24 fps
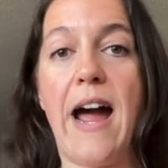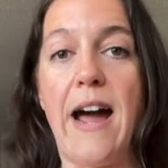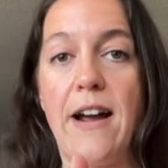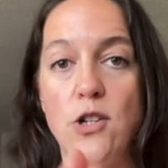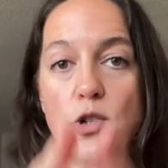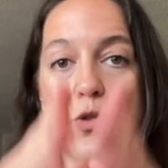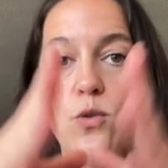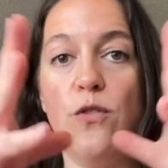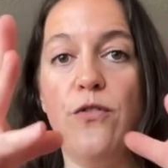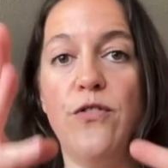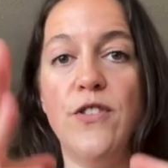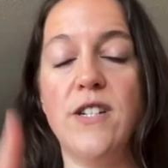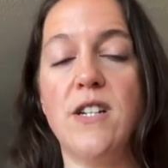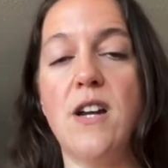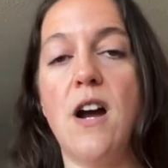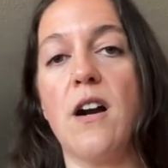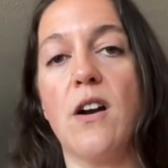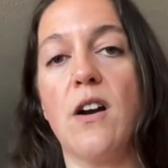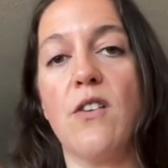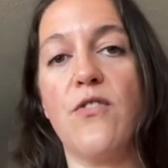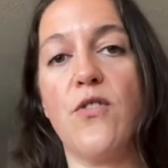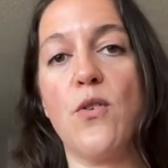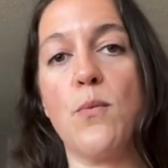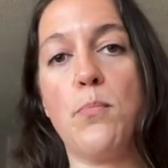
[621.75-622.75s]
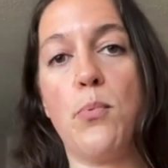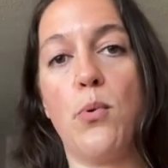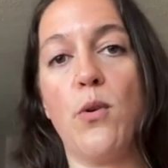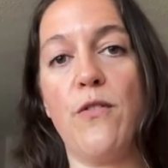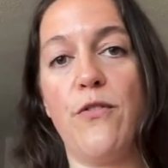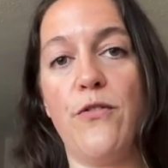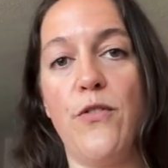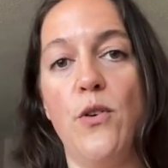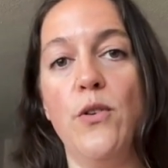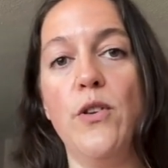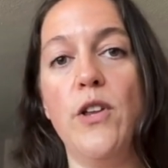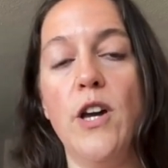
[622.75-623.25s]
actual photographer
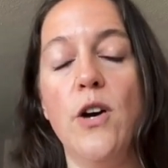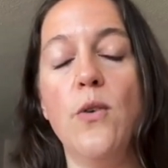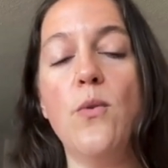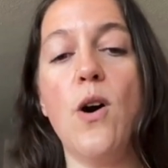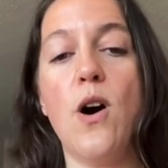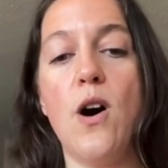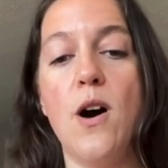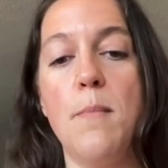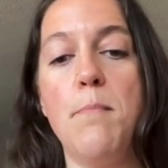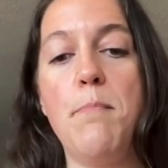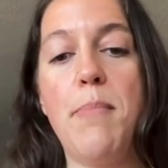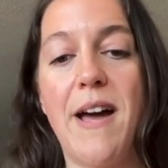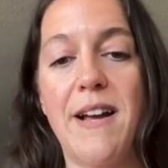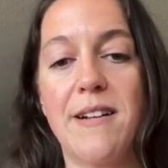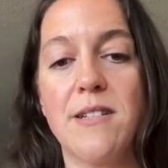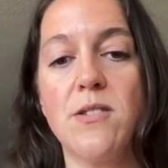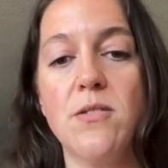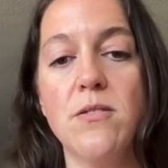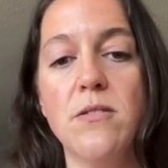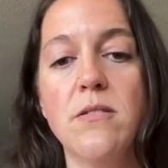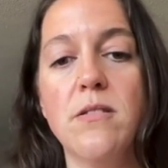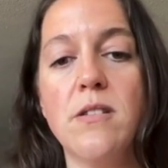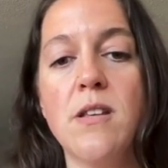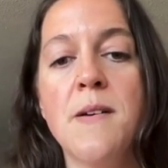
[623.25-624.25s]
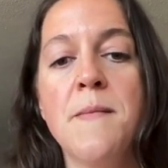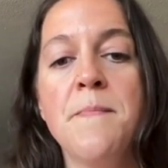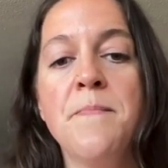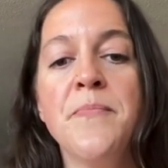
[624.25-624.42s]
portfolio on Pexels,